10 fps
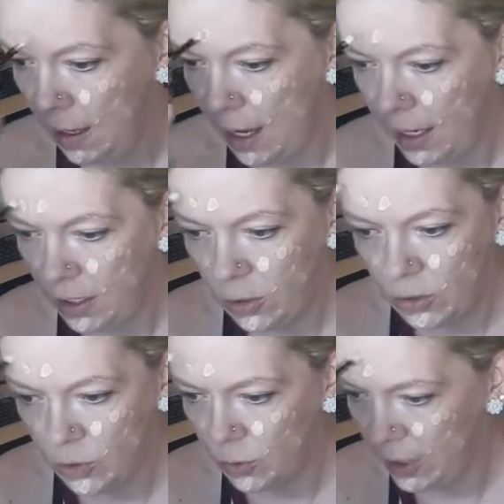And
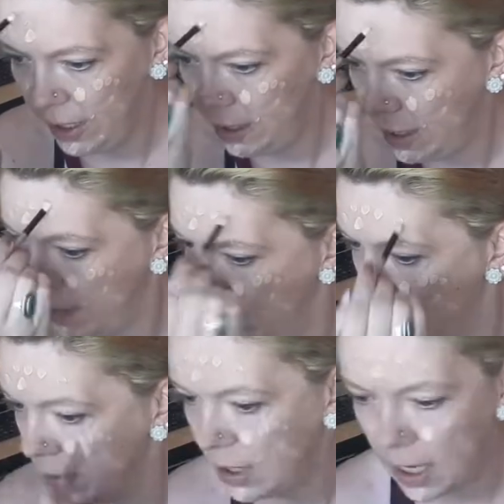usually the
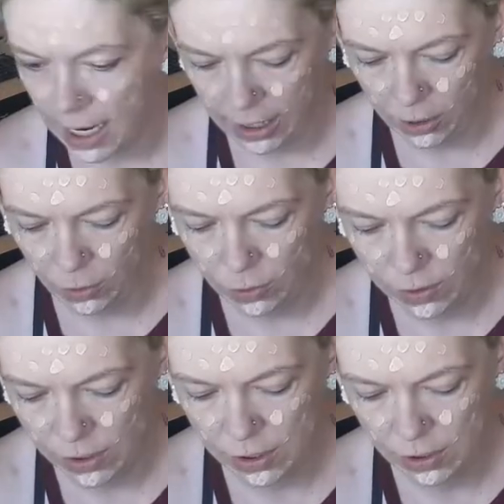amount that I
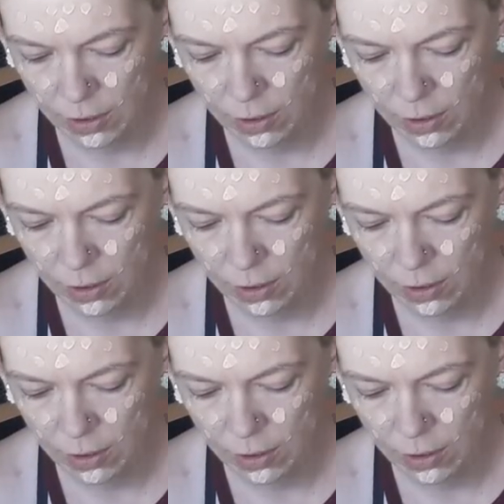use